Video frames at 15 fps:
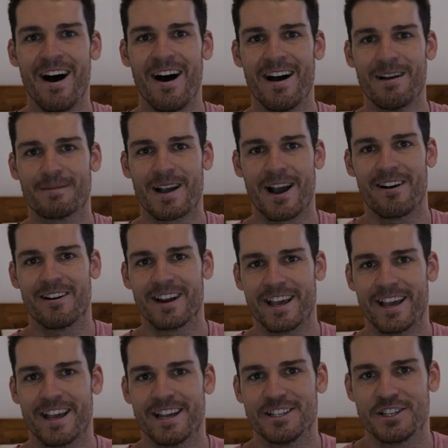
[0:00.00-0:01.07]
I'm
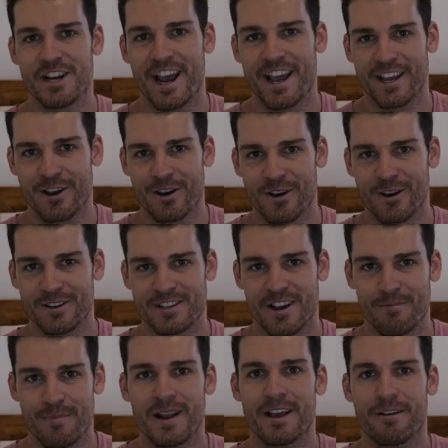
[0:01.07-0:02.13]
currently in Canggu, so
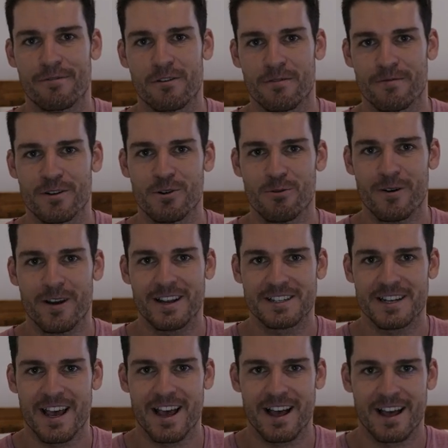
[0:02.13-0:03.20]
I've been here for a few weeks
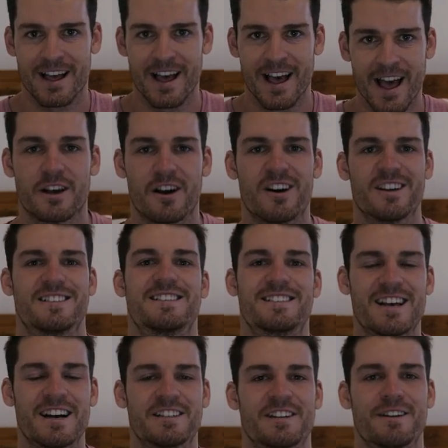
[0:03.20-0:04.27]
now. So I had
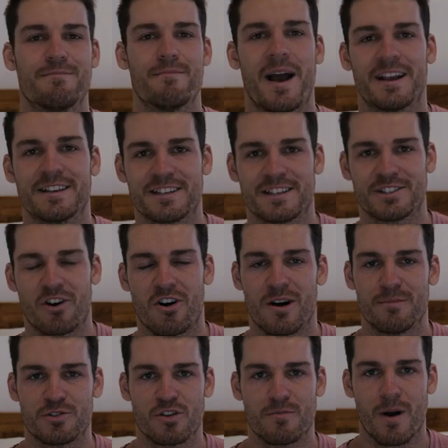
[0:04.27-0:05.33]
such an amazing
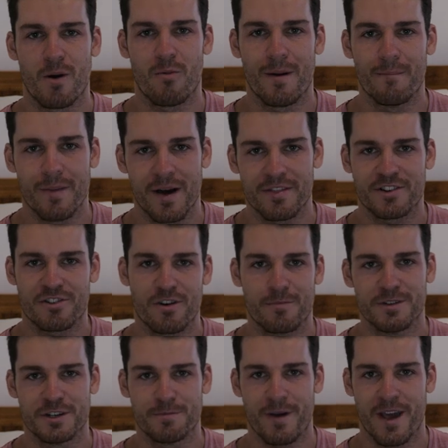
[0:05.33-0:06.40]
time during my one month trip
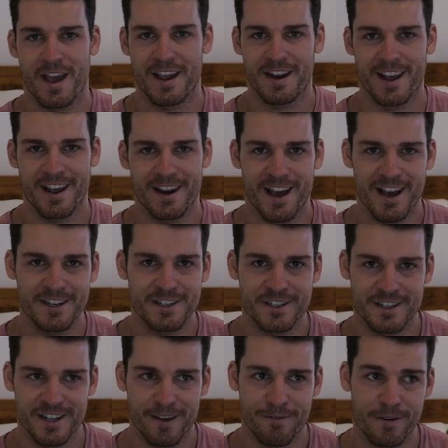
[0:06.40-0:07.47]
in Japan, and as
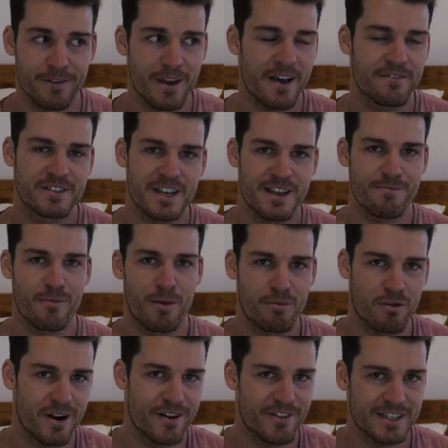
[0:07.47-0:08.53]
if you have seen my
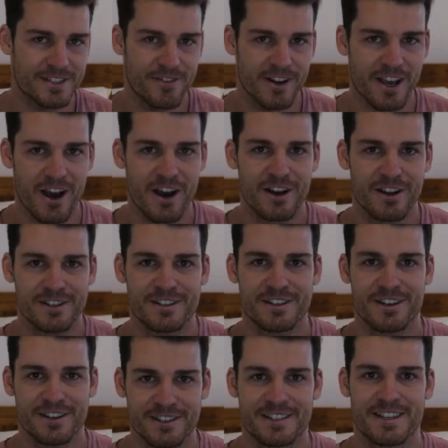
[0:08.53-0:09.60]
previous videos,
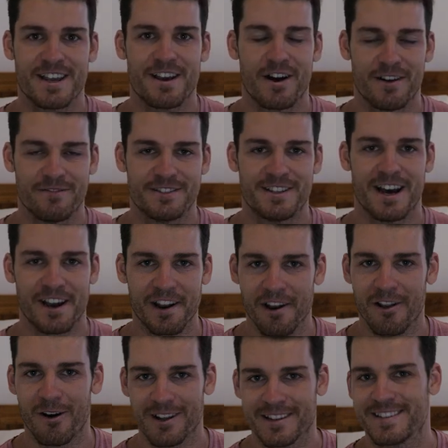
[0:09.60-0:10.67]
you can see I've done a
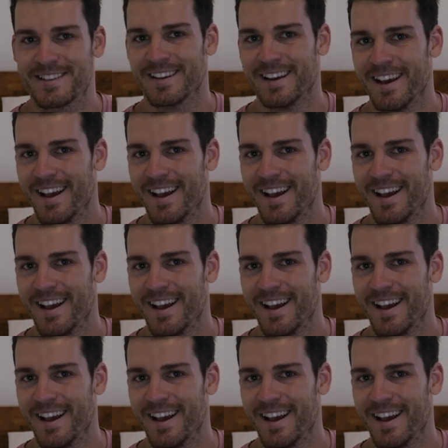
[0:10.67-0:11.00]
lot.